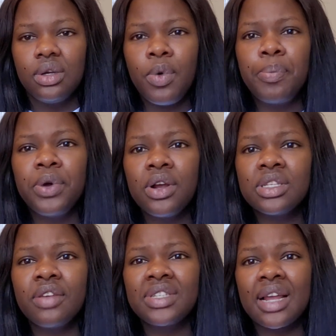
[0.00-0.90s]
we put
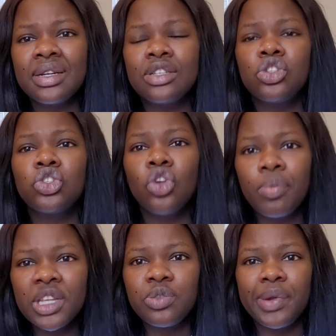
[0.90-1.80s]
ourselves under so
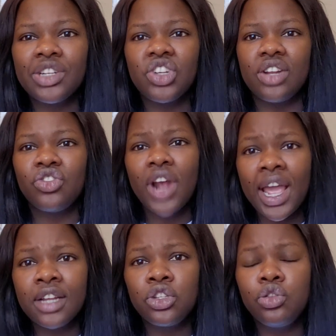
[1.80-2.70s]
much pressure
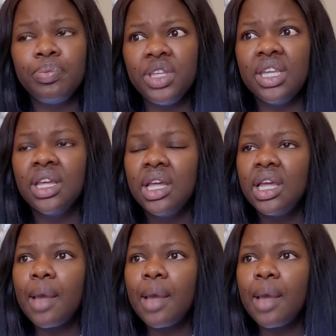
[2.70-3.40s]
trying to be